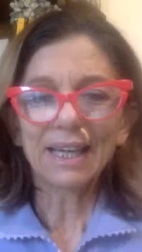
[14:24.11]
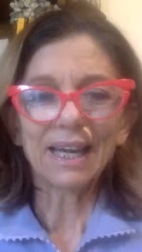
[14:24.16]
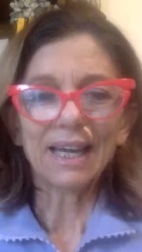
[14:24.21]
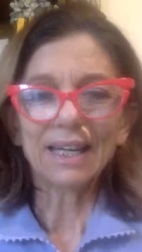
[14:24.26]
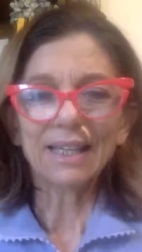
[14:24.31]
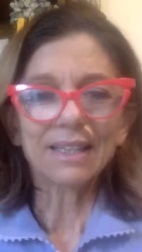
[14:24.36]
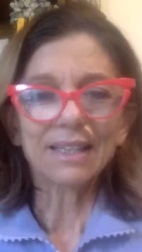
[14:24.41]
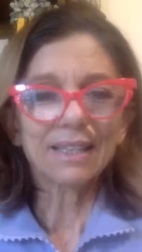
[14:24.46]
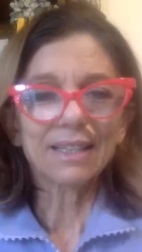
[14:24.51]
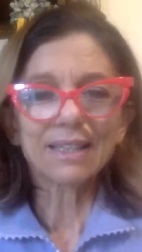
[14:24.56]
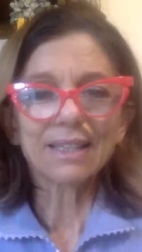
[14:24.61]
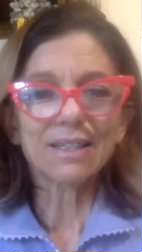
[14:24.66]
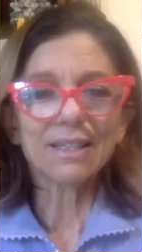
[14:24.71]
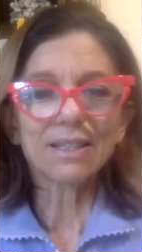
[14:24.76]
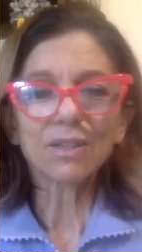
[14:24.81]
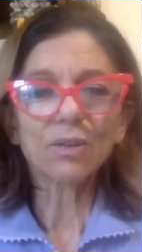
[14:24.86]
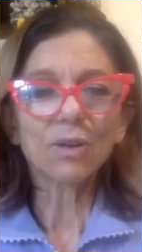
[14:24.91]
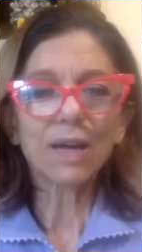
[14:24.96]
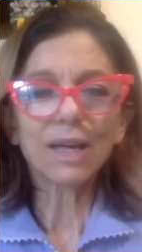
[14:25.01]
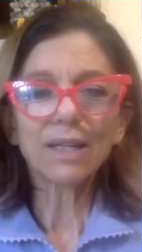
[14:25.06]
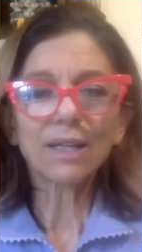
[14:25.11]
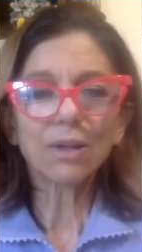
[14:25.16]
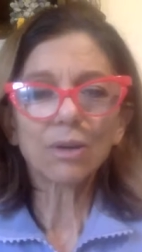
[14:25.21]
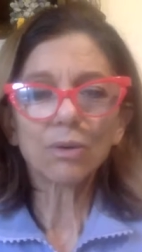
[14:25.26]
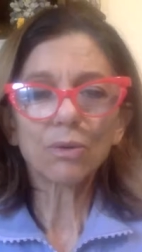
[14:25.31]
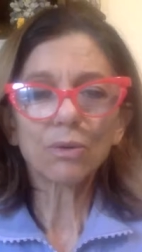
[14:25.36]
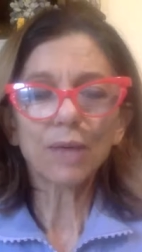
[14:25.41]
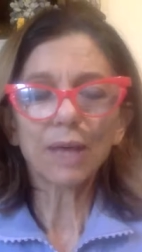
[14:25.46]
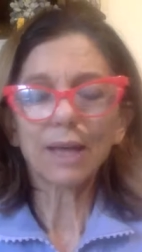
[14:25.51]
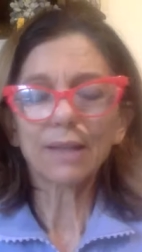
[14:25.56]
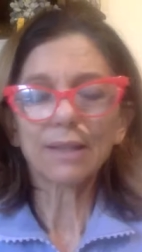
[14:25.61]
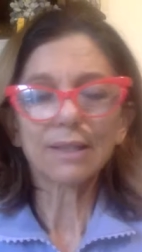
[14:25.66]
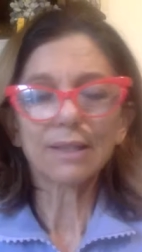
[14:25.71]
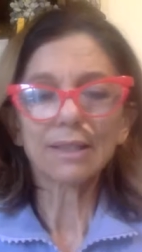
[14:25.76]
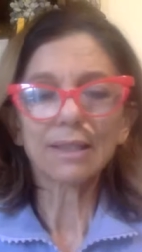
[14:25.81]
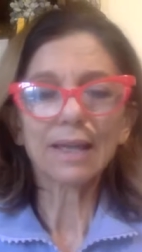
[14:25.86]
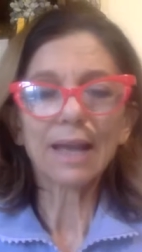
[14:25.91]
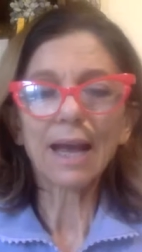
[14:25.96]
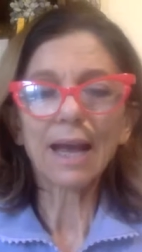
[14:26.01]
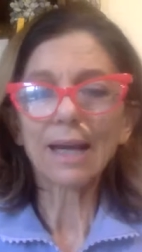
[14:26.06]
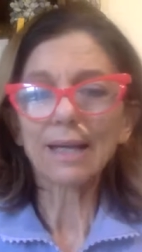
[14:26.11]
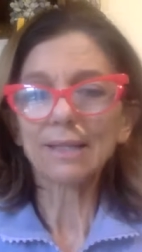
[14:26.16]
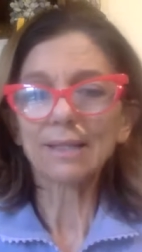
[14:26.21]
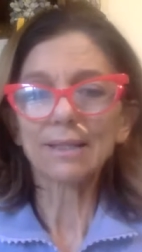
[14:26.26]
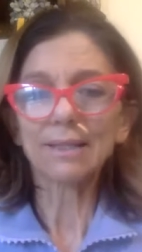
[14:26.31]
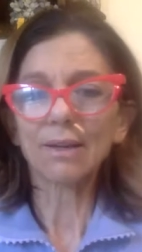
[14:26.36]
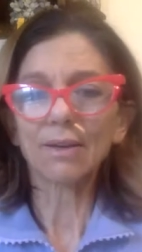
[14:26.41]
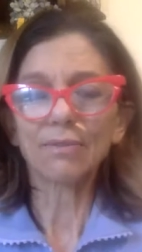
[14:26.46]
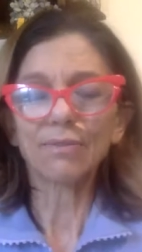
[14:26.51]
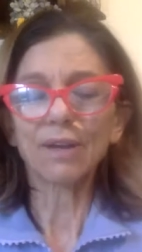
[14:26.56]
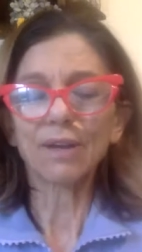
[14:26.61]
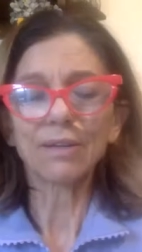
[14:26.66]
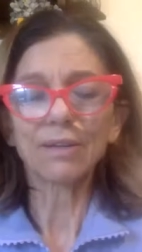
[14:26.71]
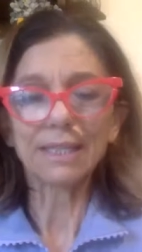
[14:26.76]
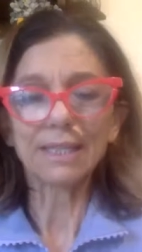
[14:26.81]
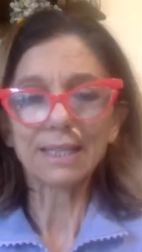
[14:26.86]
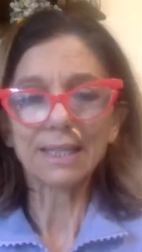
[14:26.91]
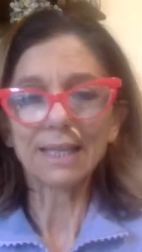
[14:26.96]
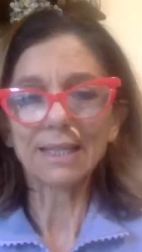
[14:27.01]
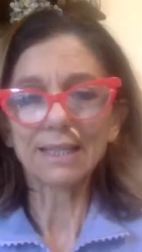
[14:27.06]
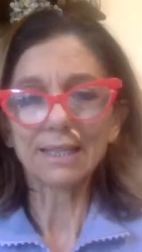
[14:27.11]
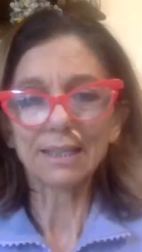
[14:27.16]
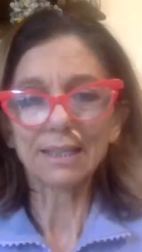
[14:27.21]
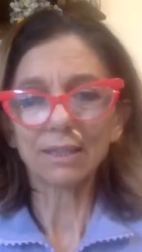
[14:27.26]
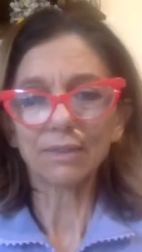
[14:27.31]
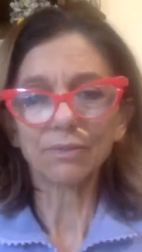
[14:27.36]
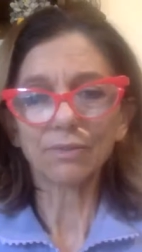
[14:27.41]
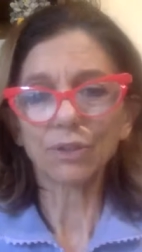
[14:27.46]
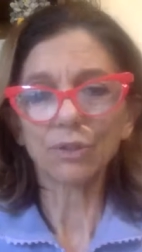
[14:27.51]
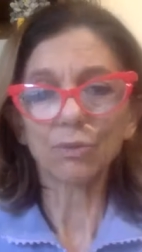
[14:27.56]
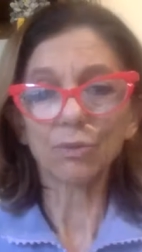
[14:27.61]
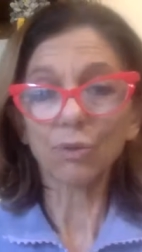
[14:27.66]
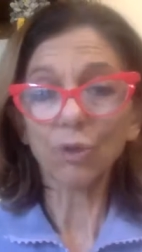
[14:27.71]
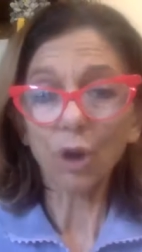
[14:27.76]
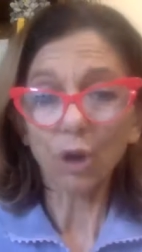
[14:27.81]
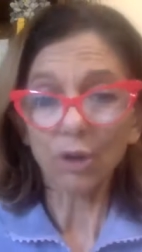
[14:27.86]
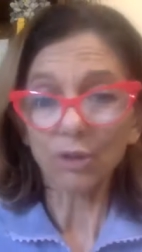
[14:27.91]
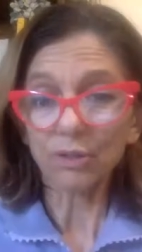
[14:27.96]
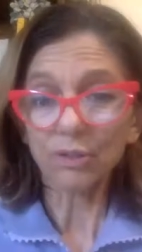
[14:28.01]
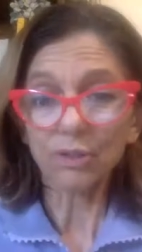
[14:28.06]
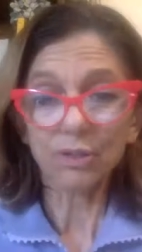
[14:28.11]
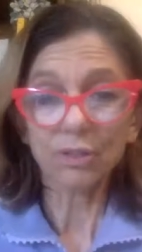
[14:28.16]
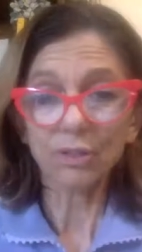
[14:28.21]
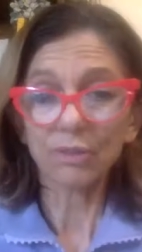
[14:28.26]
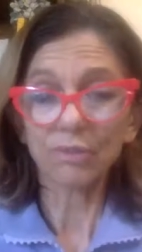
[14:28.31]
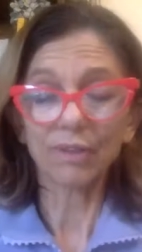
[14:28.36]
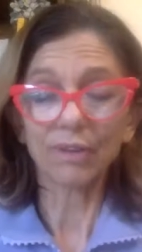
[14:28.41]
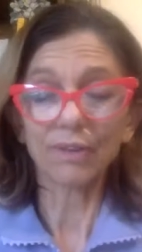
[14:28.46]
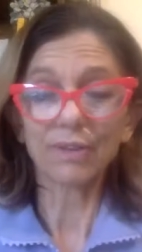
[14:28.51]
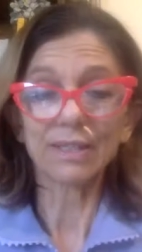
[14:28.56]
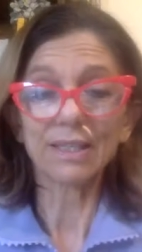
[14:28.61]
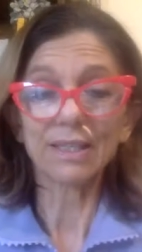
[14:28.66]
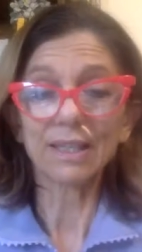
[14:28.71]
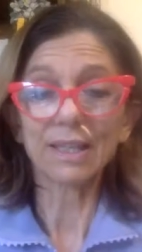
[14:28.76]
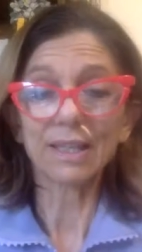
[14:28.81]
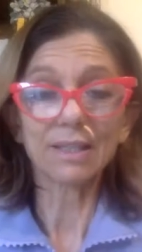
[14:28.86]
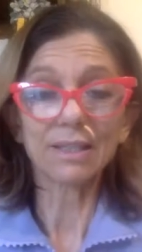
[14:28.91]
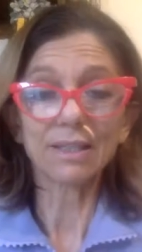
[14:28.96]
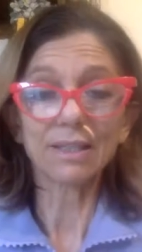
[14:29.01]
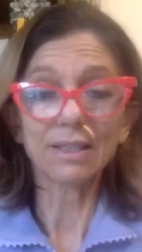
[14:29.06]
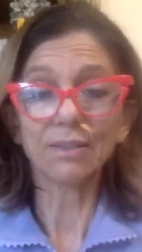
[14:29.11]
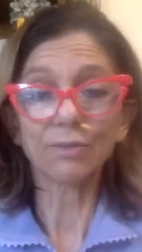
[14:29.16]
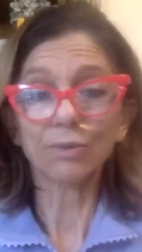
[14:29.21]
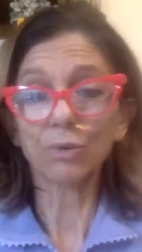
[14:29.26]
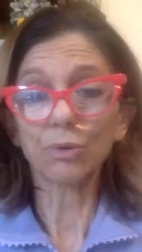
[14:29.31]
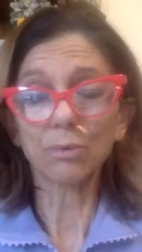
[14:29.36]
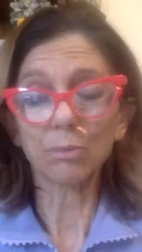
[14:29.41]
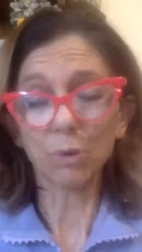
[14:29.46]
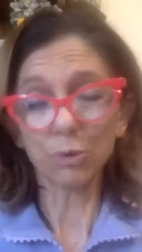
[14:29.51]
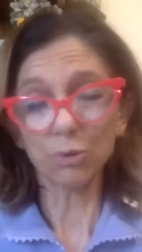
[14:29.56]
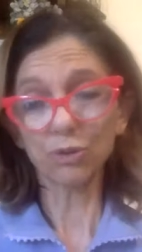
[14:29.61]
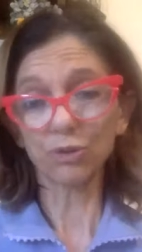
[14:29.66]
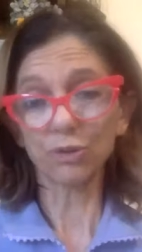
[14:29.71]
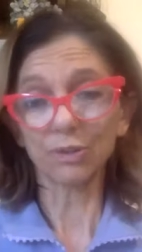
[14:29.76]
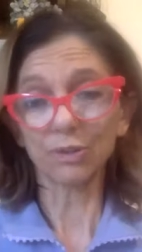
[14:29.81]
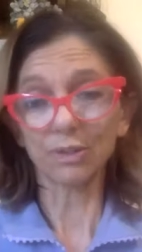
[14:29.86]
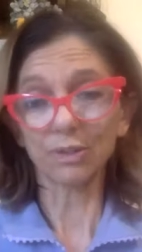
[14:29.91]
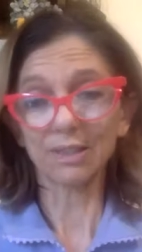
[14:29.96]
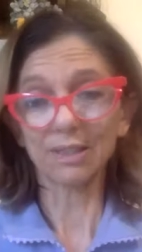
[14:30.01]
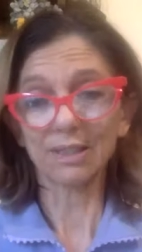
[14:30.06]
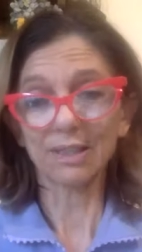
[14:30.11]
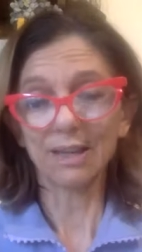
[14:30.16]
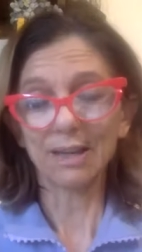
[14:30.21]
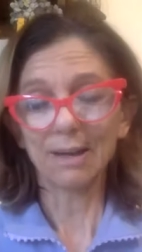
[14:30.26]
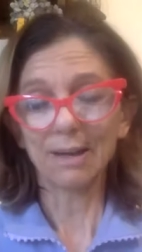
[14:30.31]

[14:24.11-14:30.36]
And so I know that cats are very sensitive to thoughts, very sensitive to emotions.